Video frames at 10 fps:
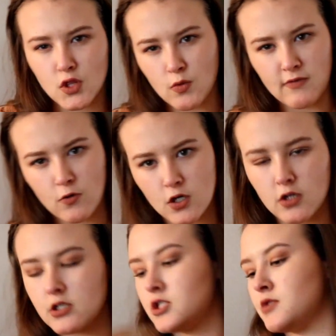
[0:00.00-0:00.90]
three, four
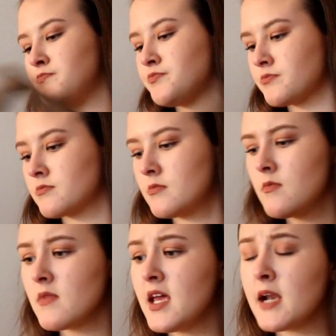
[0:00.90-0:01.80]
dollars.
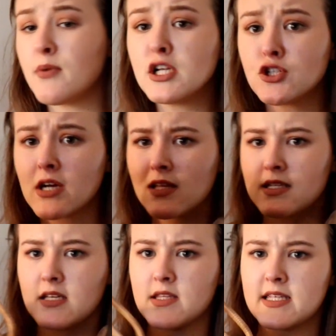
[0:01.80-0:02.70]
And I'm pretty sure I got
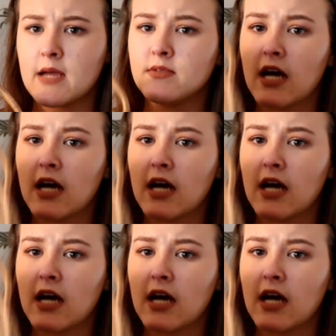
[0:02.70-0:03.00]
these at the same